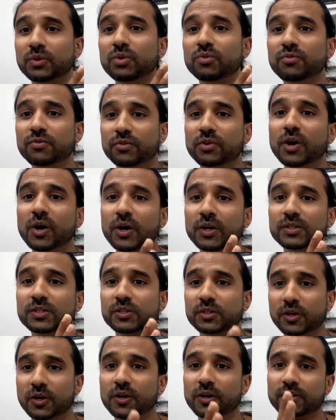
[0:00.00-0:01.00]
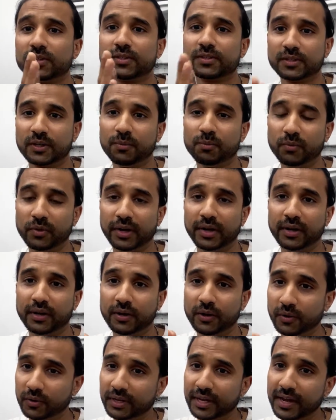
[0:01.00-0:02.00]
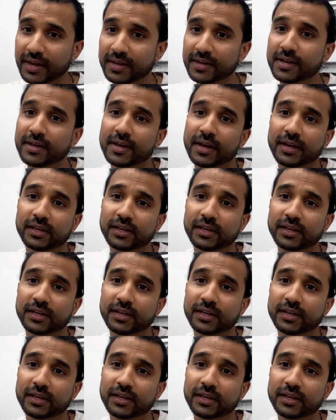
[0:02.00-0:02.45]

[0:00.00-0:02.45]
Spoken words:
you've got to start somewhere, okay?